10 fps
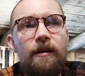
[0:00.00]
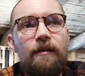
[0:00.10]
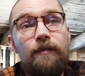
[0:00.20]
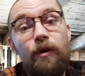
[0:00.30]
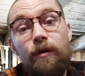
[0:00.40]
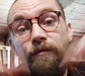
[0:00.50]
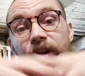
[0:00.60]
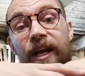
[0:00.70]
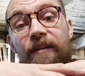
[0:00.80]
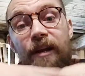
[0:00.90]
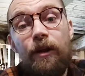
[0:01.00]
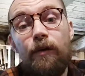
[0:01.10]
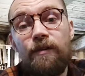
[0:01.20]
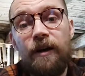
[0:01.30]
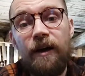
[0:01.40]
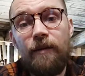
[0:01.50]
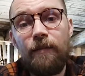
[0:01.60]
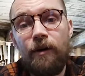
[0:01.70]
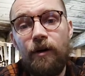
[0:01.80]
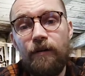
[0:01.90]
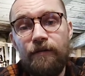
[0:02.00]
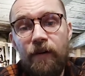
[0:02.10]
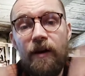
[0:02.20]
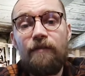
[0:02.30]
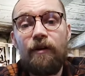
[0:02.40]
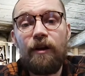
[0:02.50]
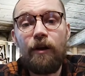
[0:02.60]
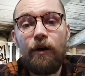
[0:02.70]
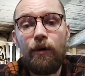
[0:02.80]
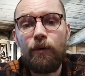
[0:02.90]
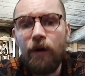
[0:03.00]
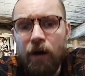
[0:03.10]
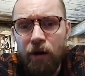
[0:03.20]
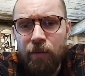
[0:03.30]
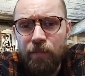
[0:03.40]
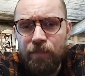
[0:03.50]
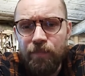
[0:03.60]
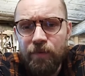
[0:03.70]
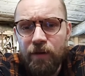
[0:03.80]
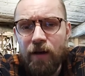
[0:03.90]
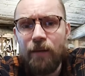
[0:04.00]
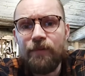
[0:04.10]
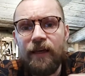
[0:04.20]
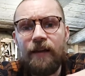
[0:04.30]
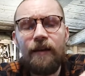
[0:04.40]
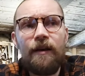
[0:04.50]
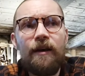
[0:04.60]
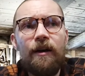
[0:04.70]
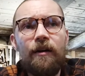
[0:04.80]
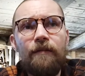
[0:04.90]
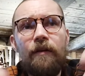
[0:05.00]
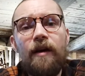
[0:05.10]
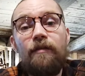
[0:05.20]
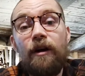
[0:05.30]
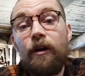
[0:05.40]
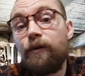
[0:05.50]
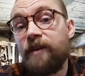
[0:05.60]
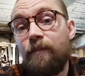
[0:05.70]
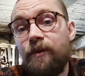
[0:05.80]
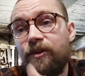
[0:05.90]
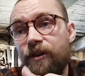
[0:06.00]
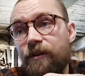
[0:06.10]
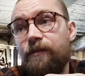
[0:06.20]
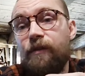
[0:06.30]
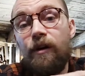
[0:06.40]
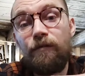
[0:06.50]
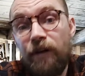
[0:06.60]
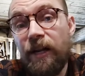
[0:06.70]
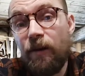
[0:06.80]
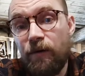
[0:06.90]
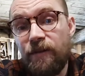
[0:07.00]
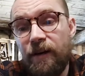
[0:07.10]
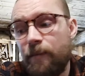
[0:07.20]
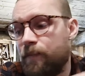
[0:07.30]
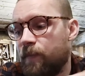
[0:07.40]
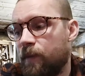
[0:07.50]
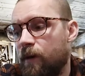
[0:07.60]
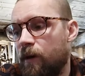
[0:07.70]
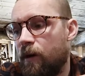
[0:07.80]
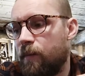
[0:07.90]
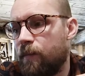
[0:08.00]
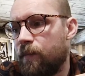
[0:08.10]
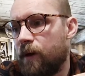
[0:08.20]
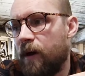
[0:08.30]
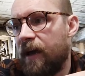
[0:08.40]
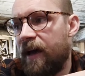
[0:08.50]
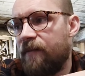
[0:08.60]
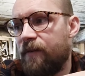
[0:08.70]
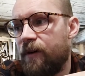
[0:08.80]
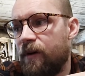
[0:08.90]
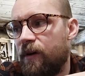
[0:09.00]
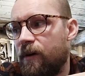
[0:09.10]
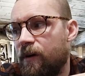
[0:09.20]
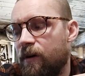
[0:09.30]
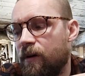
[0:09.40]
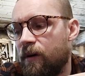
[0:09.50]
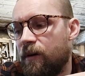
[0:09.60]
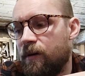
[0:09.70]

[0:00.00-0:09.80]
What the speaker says: for a really, really long time on a very, very low. I'll come to that. On a very, very low temperature for a really long time. I have and